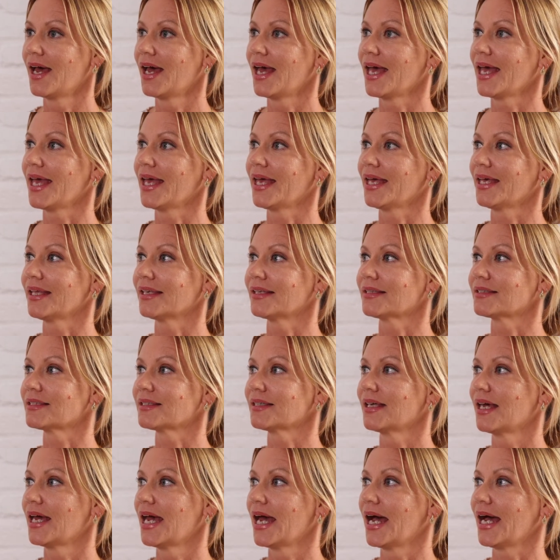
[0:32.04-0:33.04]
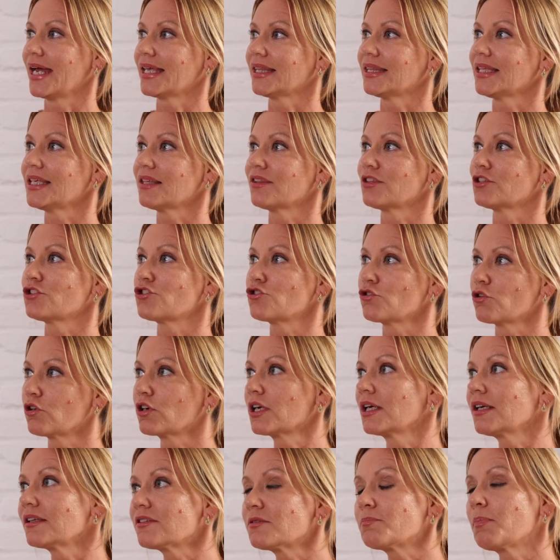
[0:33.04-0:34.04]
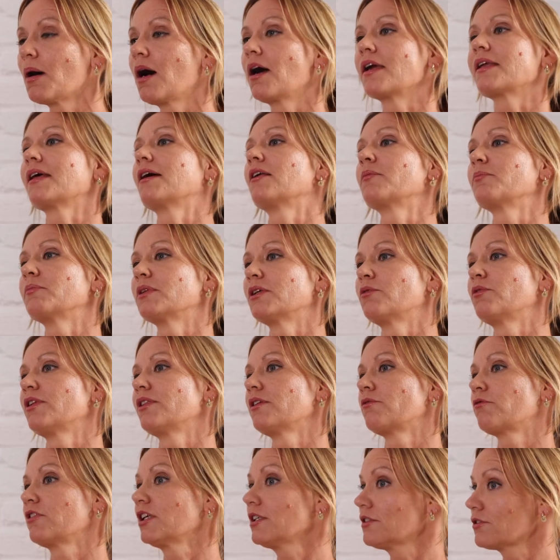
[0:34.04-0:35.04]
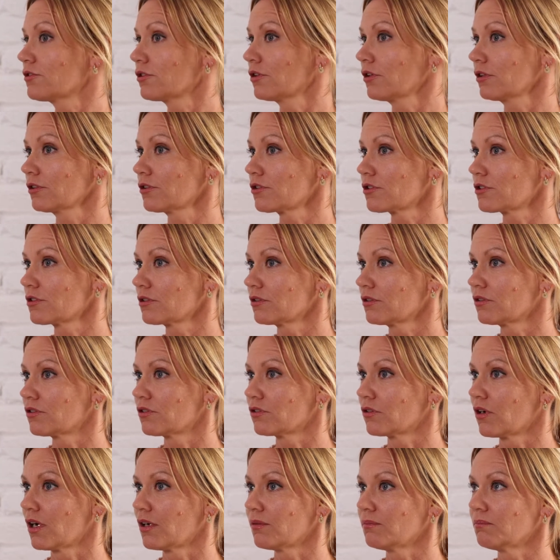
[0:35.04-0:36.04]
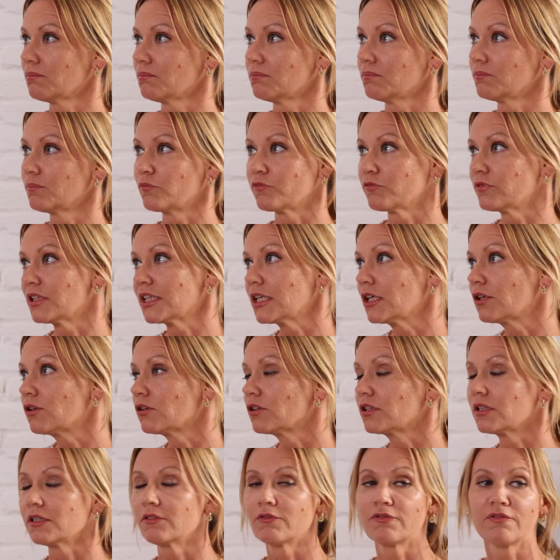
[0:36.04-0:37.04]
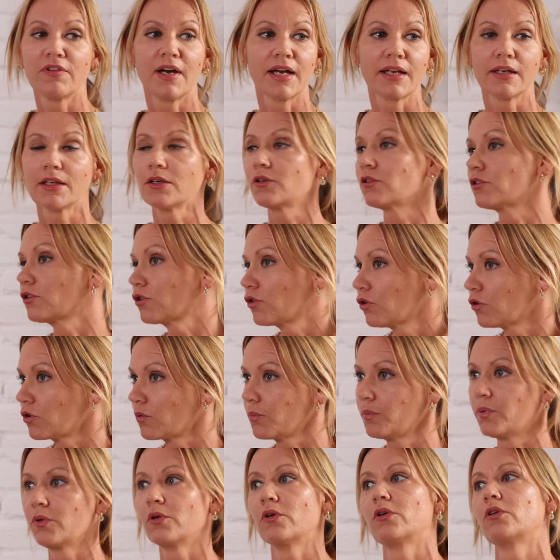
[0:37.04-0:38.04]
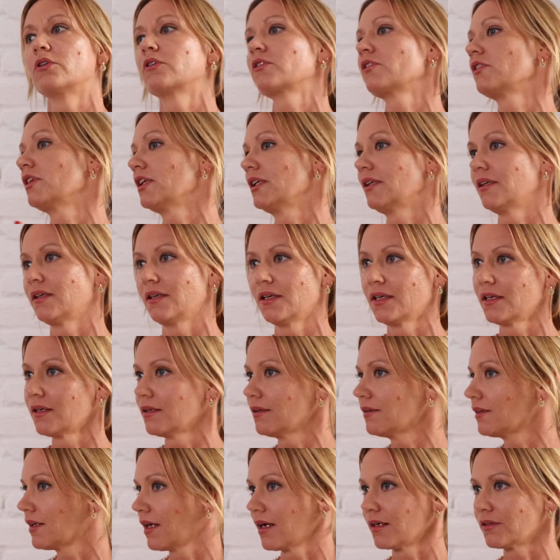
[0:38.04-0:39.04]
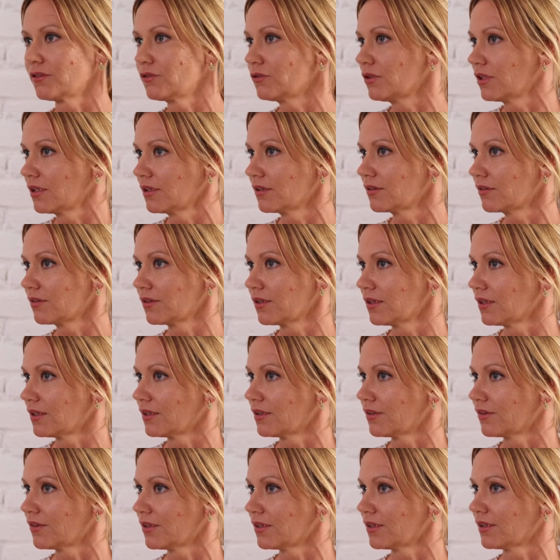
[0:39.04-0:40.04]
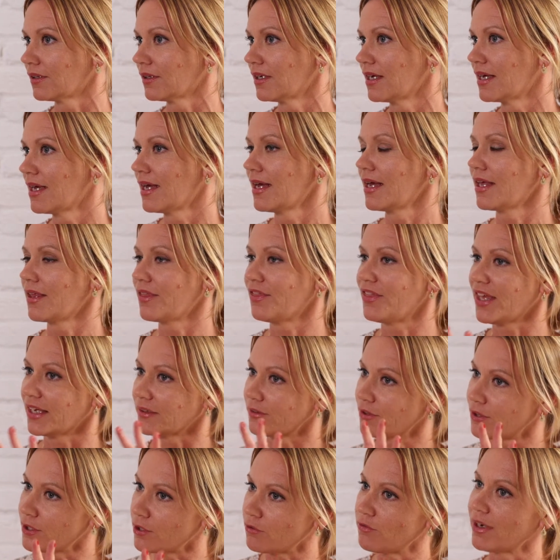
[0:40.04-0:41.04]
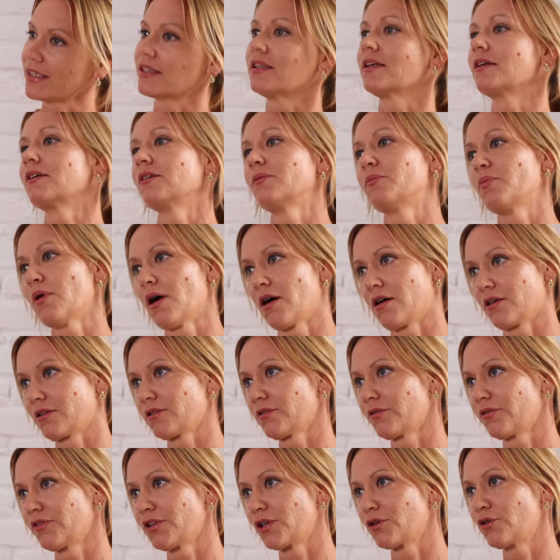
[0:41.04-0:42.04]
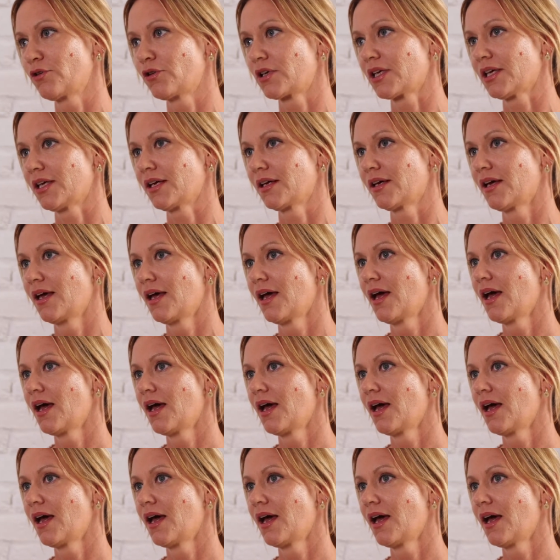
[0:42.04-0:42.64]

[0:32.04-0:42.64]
and I think the journalist part helped me with the research. So I'm really good in finding good cookbooks and, and yeah, doing the, the that theoretical part of the cooking.